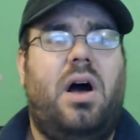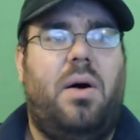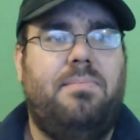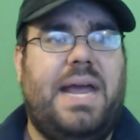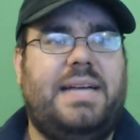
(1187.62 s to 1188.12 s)

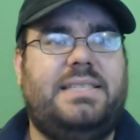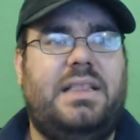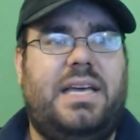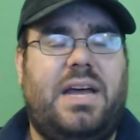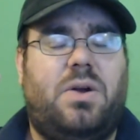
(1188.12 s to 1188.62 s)

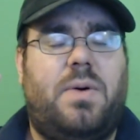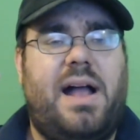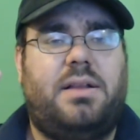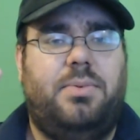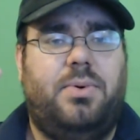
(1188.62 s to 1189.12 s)
amazingly
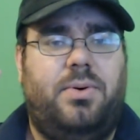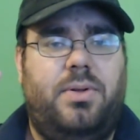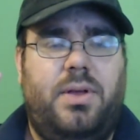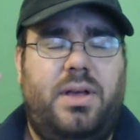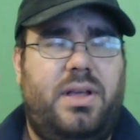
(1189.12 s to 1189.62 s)
interactable,
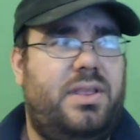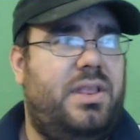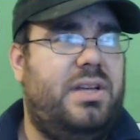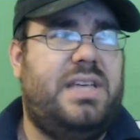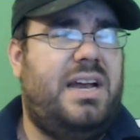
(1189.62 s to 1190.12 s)

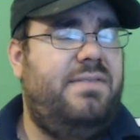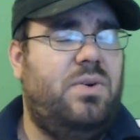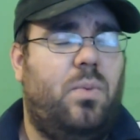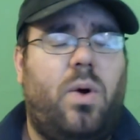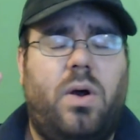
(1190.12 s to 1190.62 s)
is that even a
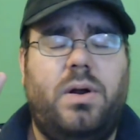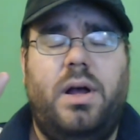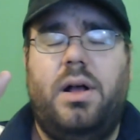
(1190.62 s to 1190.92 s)
word?